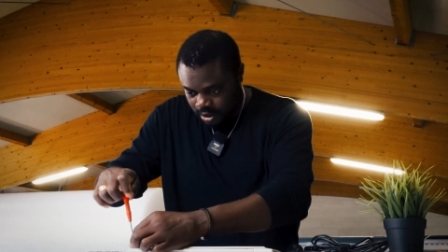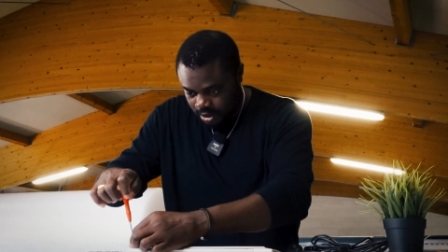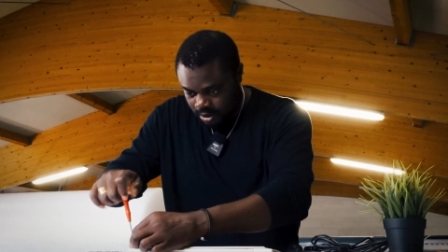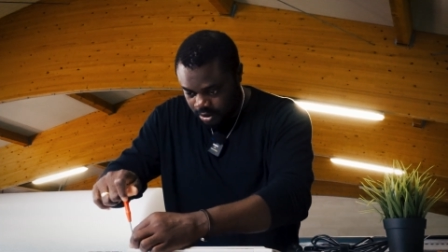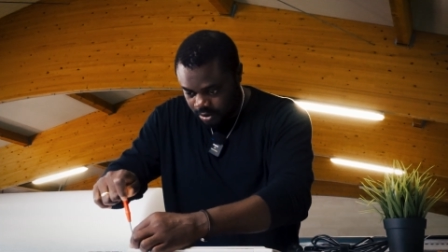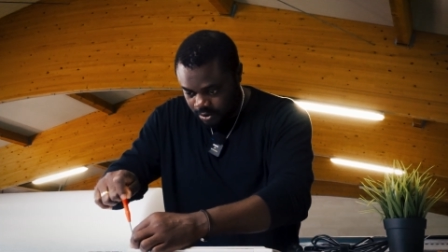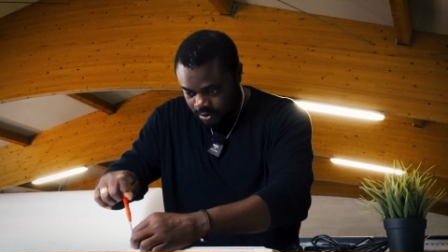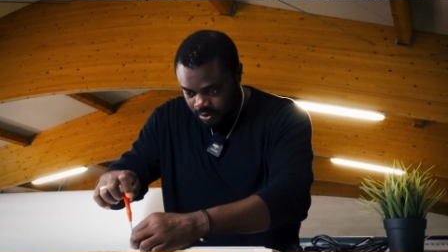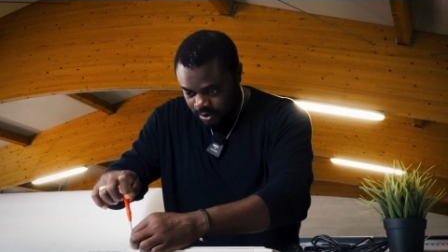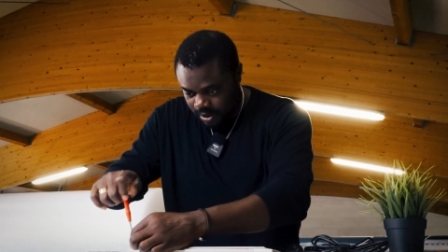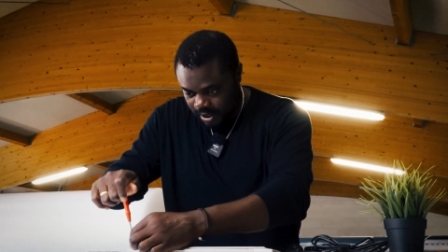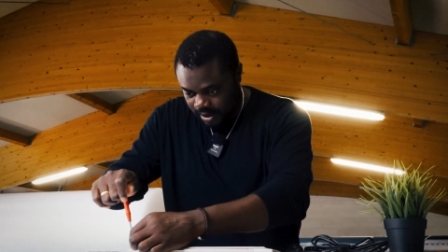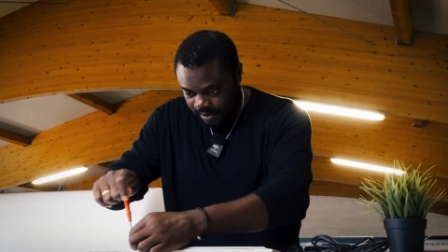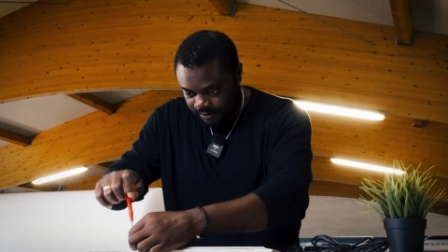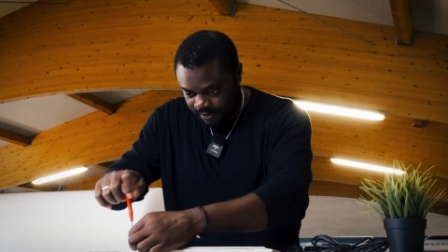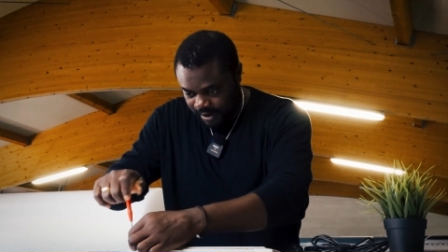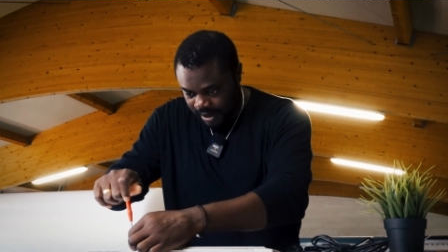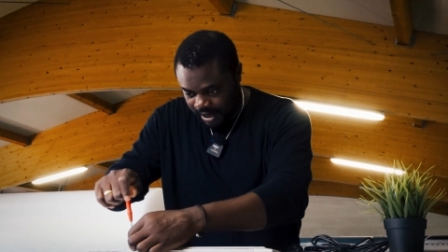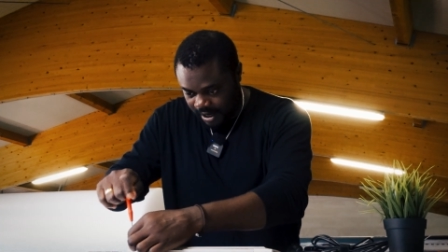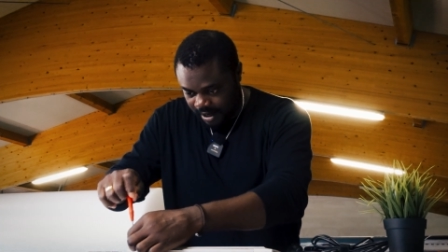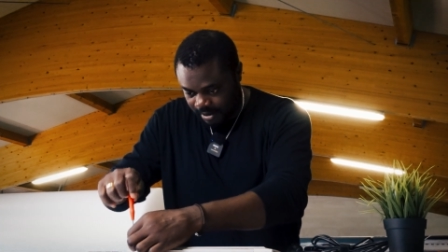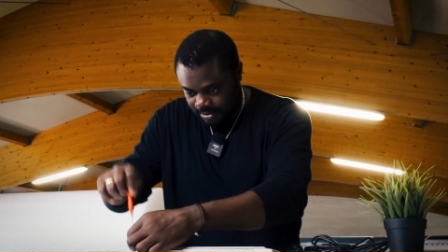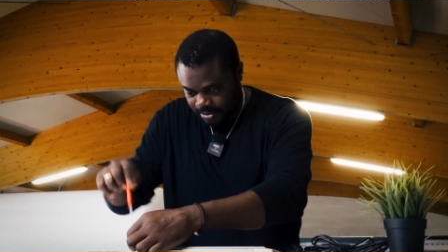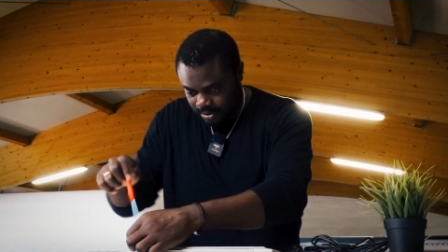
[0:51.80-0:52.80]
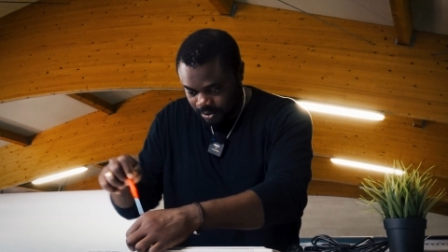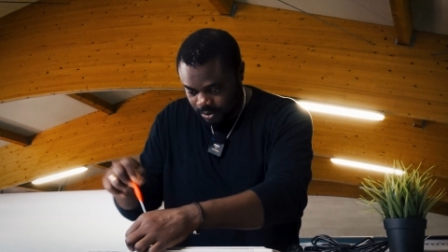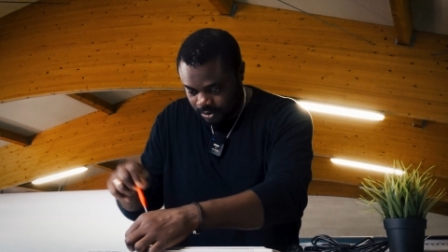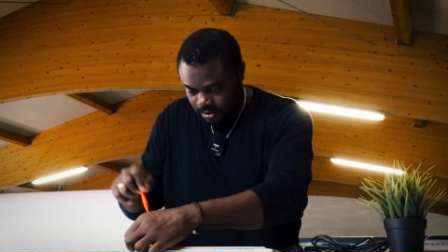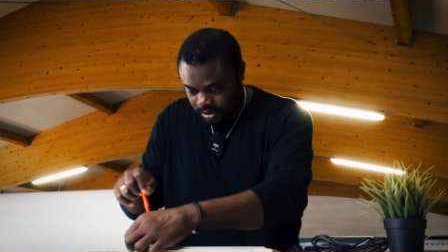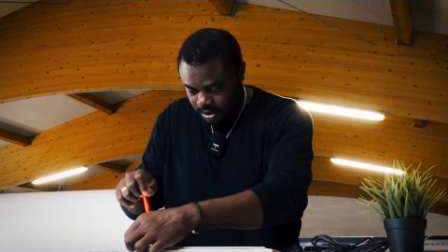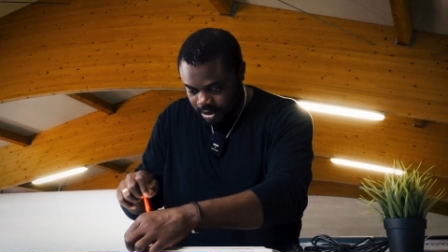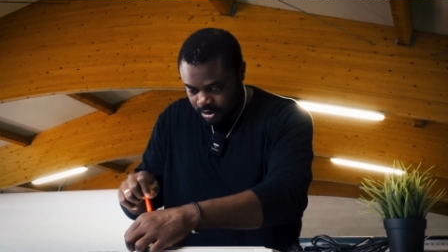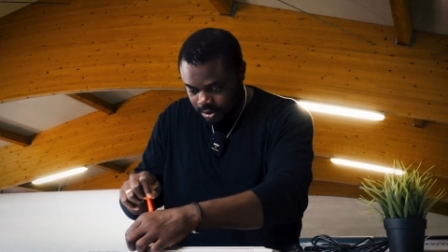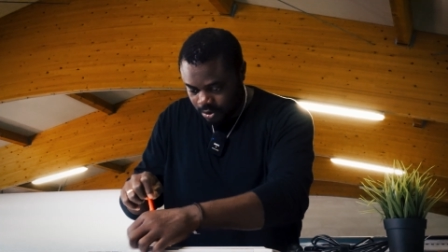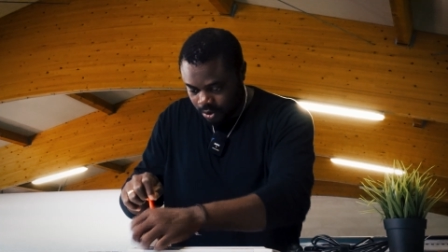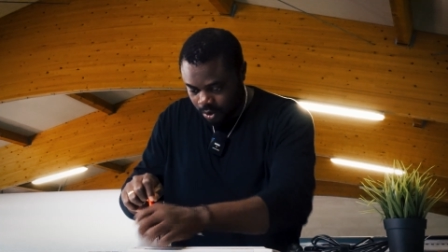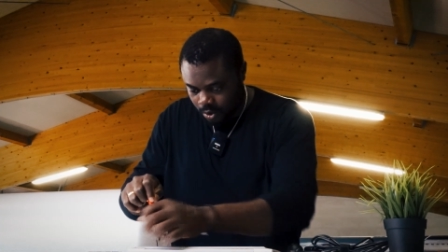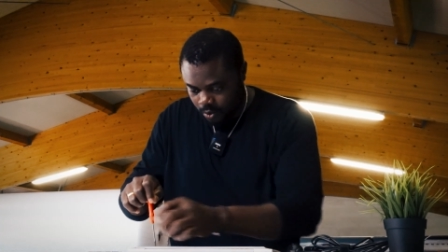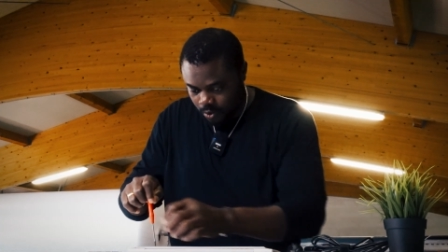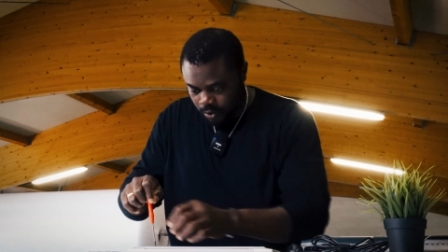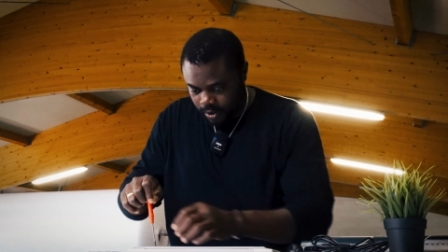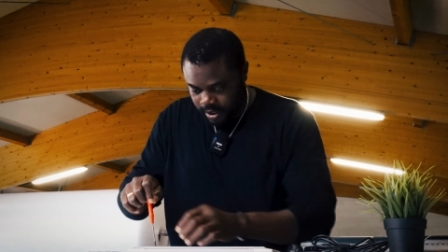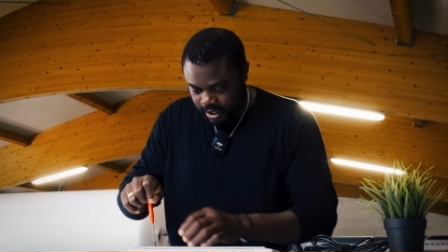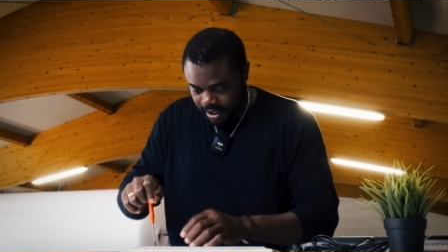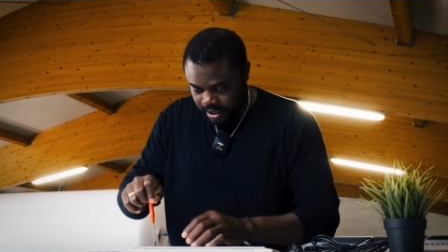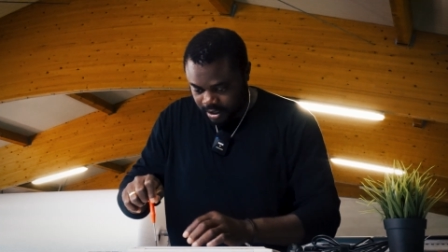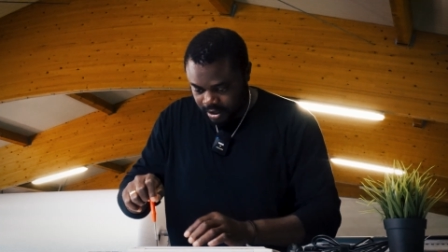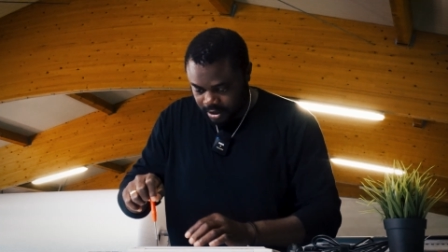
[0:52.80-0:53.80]
you have absolutely no
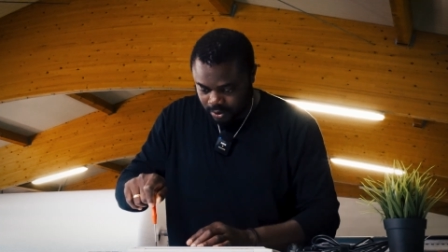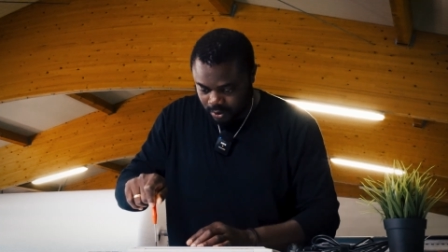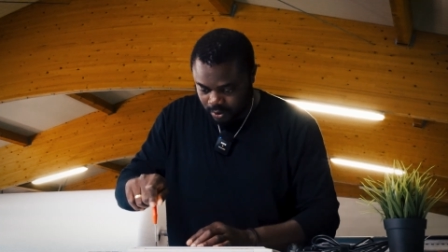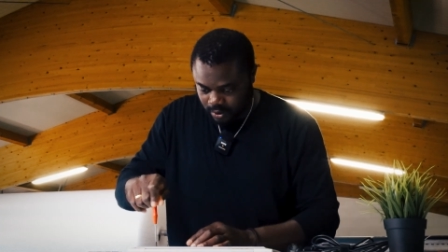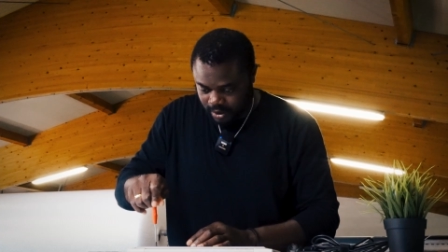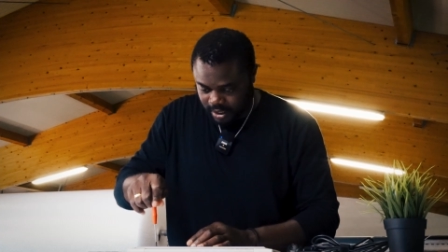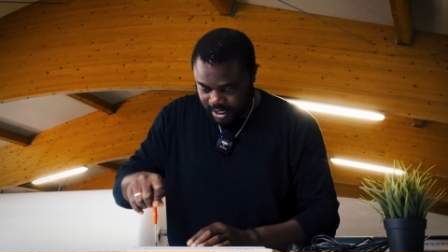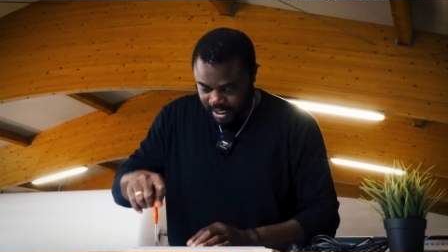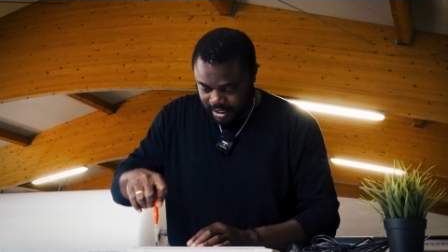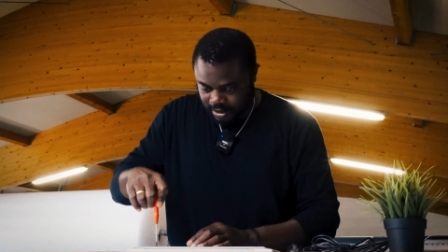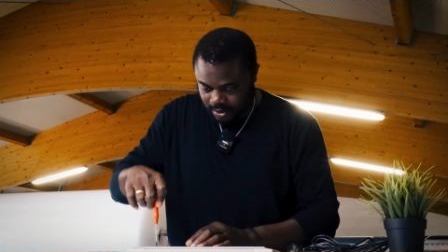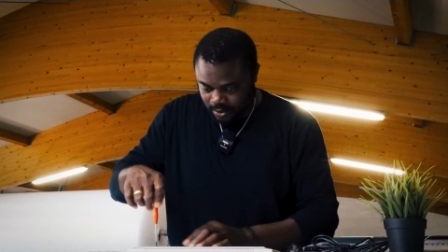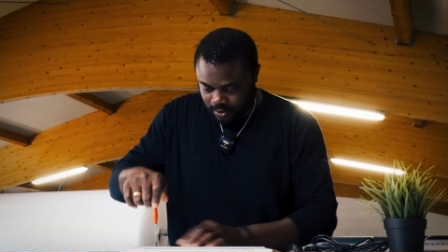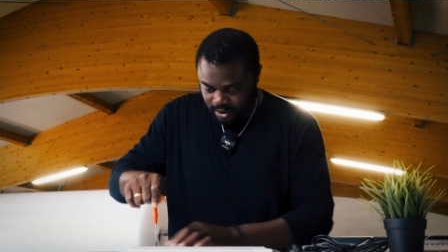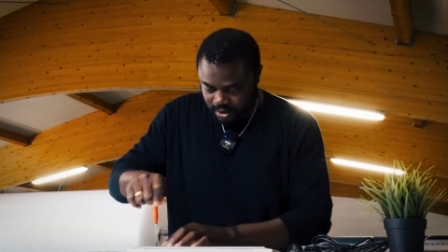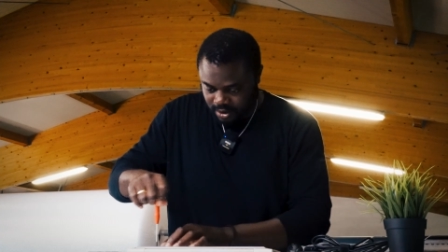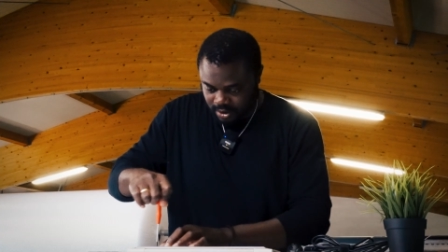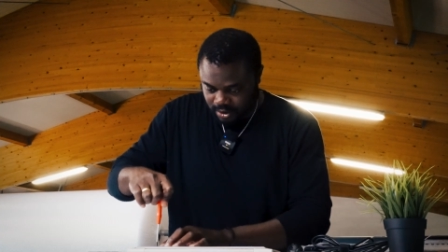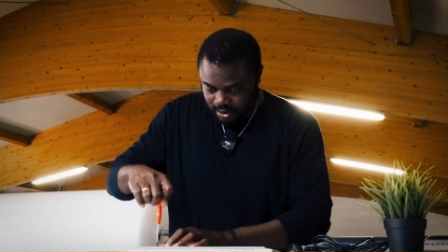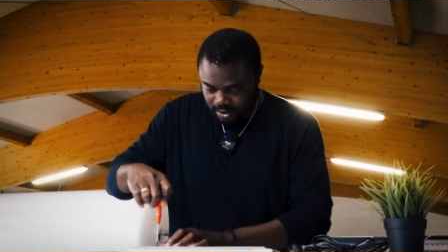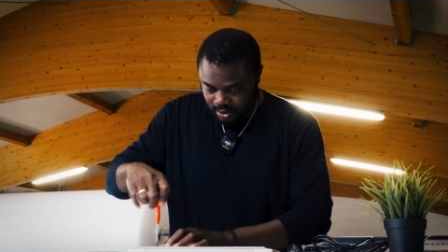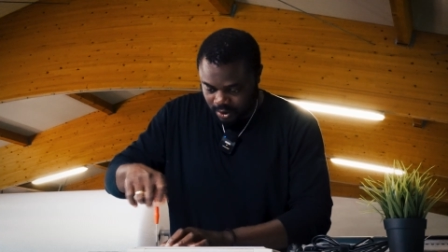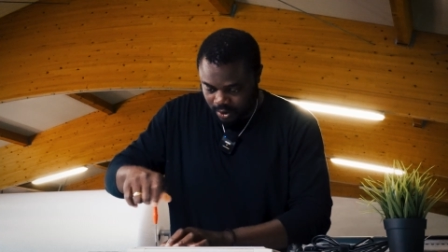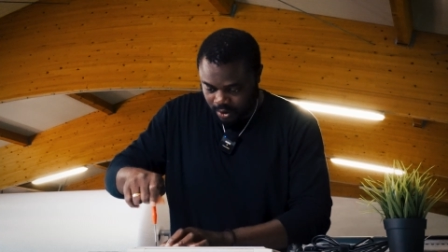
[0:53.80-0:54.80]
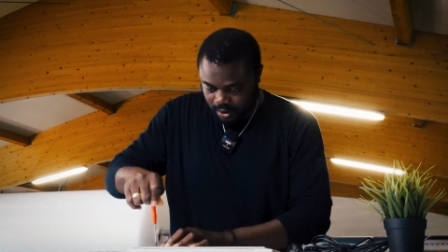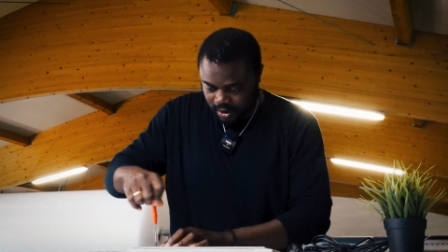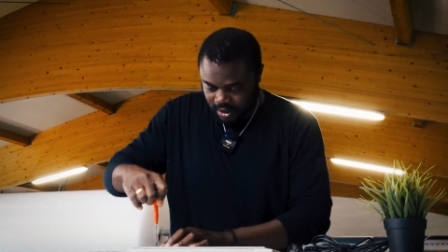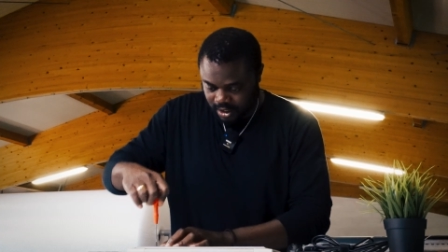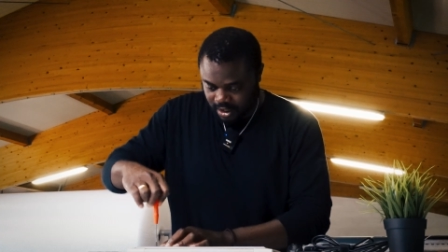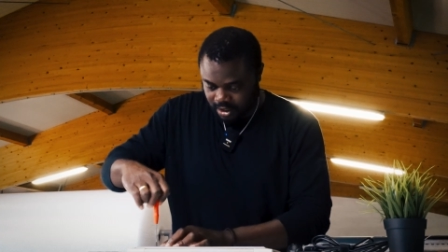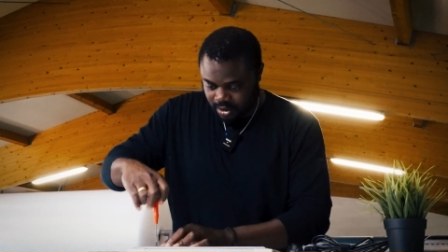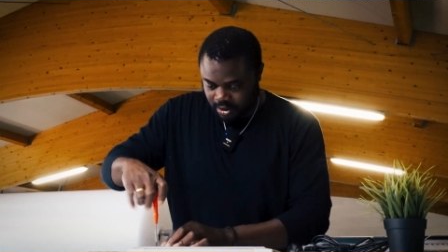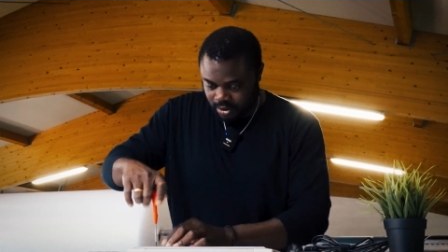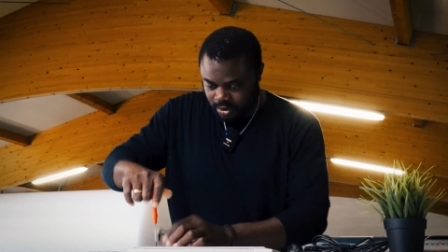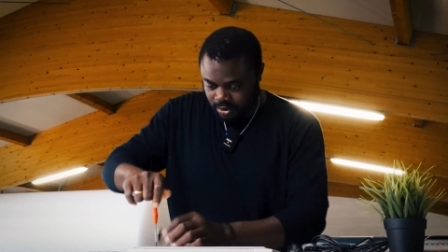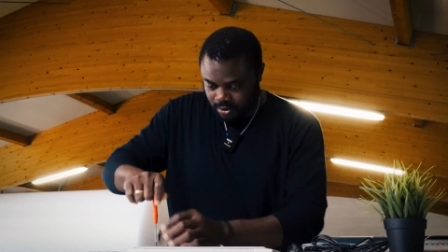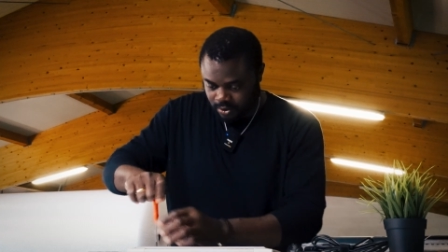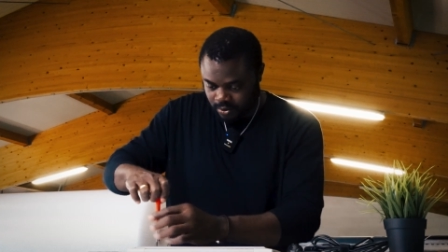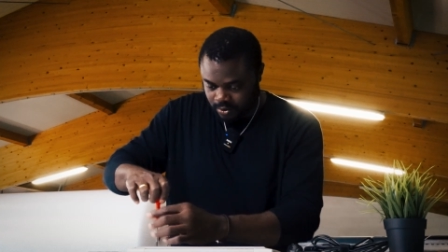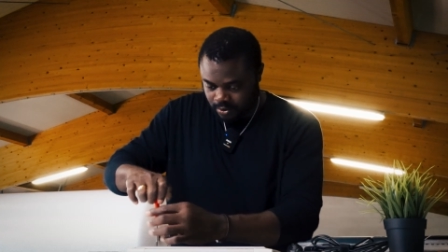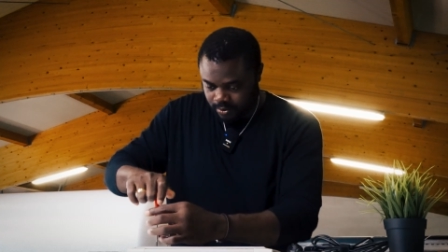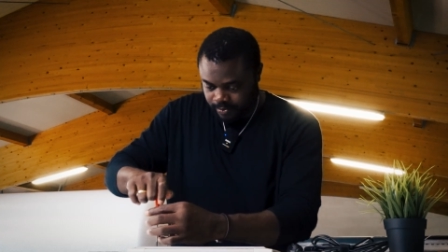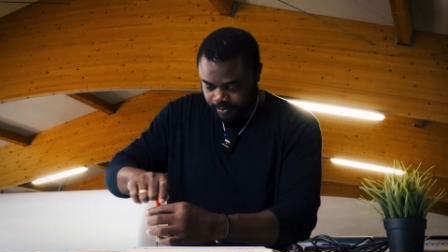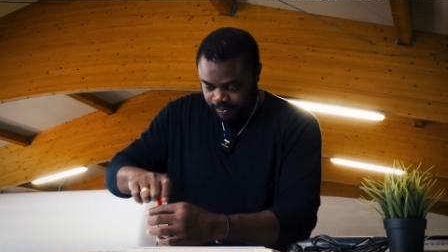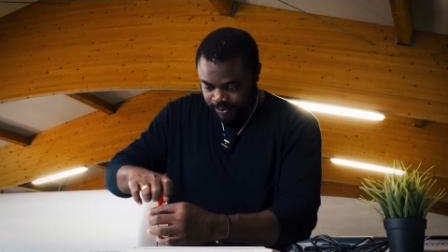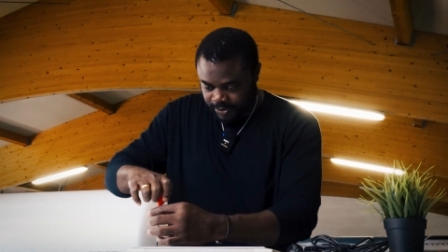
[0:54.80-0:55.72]
way to get to install a new